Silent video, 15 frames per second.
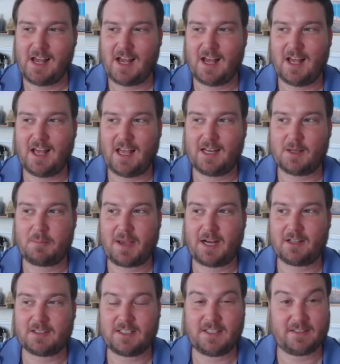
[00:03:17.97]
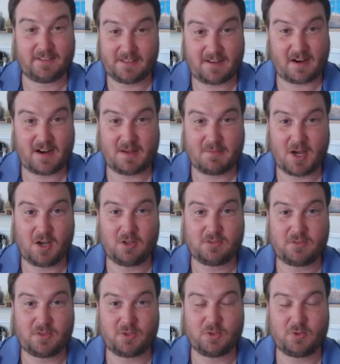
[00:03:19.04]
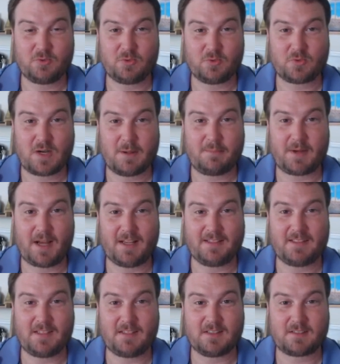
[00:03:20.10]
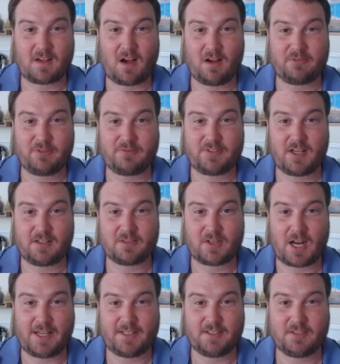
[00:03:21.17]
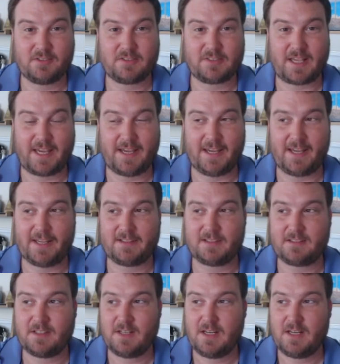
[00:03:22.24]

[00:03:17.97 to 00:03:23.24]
And apparently it's their MO to rip ideas off of young writers and